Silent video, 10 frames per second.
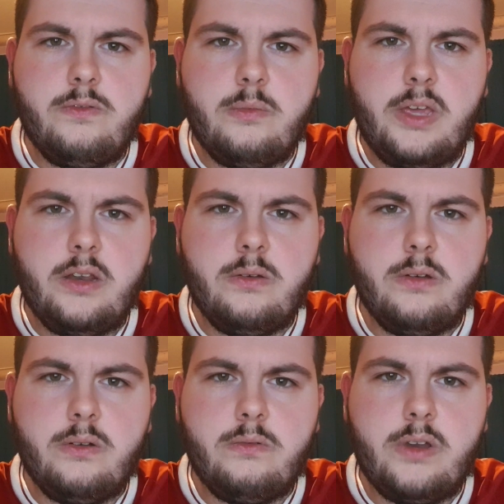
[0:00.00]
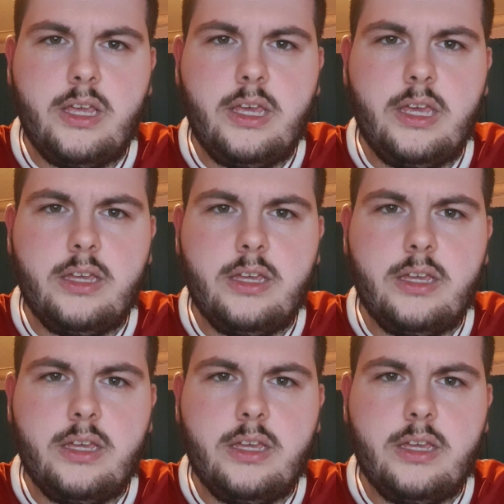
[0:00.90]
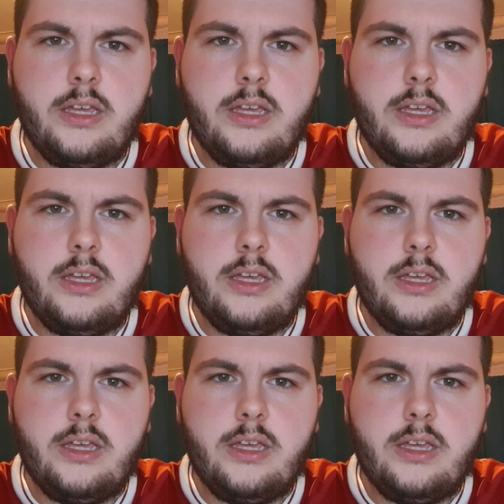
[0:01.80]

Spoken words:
Origi, Shaqiri.